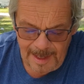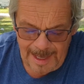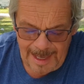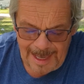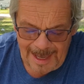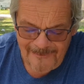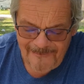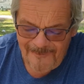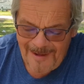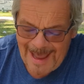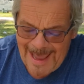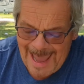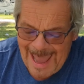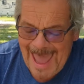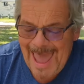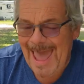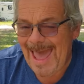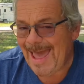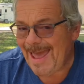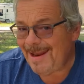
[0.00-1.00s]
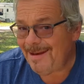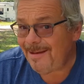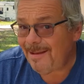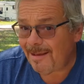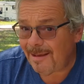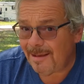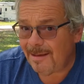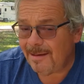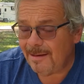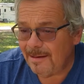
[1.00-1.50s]
If I had
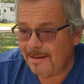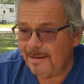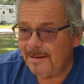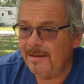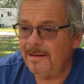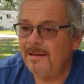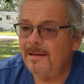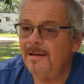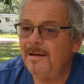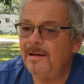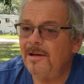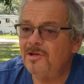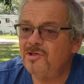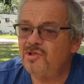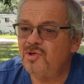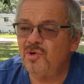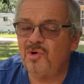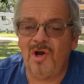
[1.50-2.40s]
to